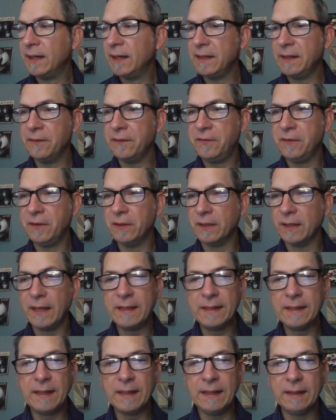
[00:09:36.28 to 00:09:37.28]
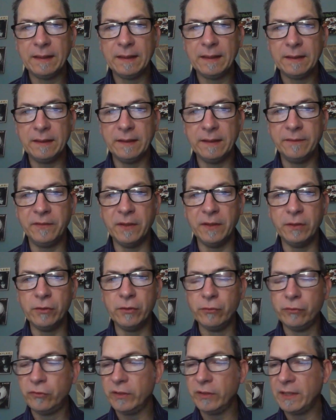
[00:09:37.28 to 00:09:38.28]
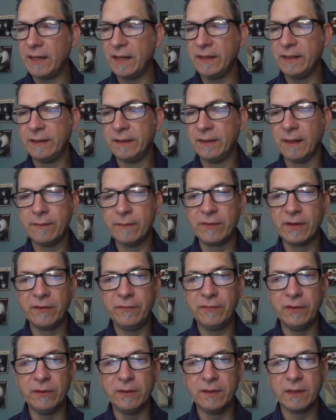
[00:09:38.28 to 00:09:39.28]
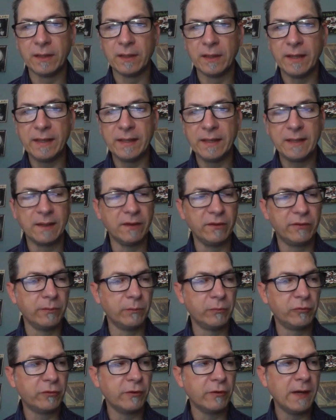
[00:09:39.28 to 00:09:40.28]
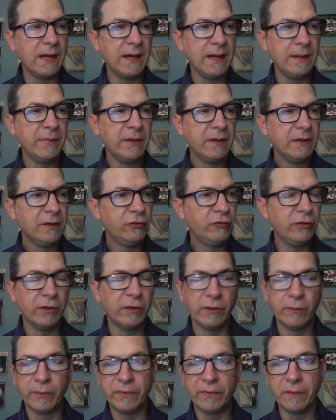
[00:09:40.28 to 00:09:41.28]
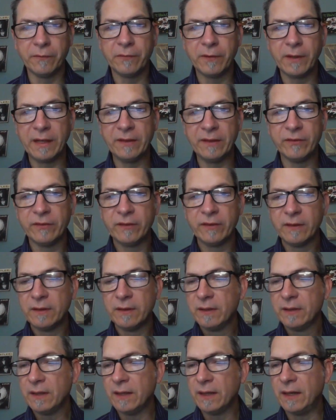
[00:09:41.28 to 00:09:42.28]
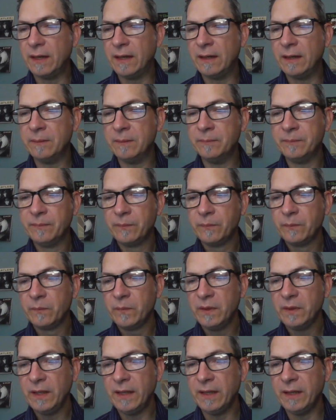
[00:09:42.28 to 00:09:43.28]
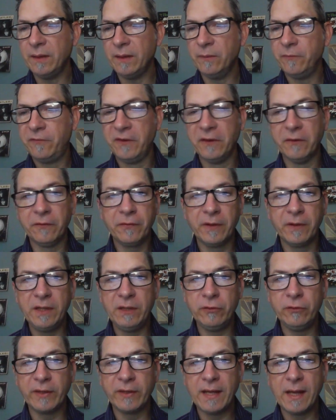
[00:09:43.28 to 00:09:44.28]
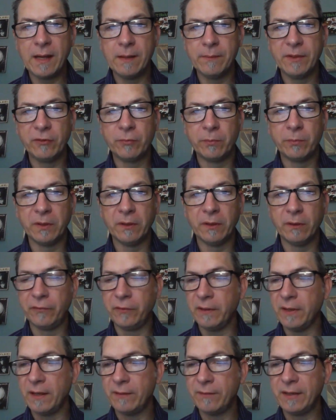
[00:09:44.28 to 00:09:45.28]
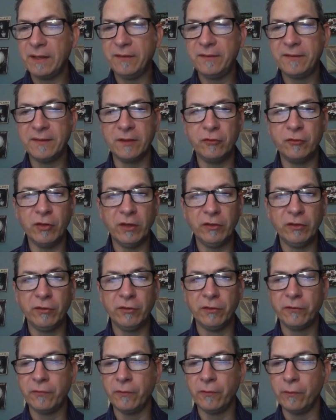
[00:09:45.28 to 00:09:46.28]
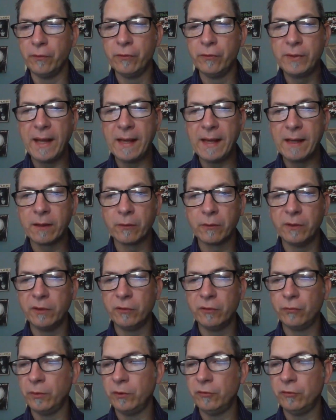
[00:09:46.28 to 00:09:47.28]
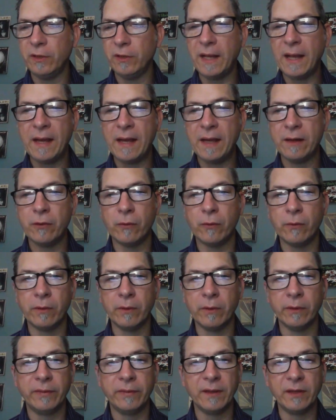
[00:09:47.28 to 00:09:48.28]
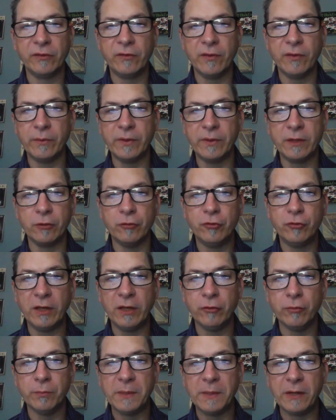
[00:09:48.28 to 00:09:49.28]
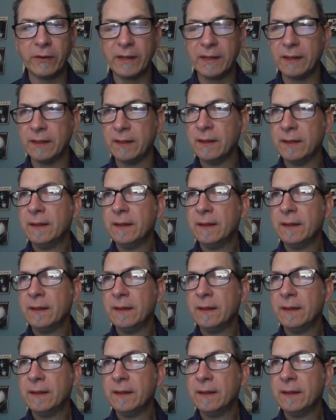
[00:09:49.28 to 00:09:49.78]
If you like it, if you use it, I'd love it if you did a like and a subscribe, share it with your friends. Um, and feel free to use the comments below if you have any suggestions for new categories we should add or things that we could change about it.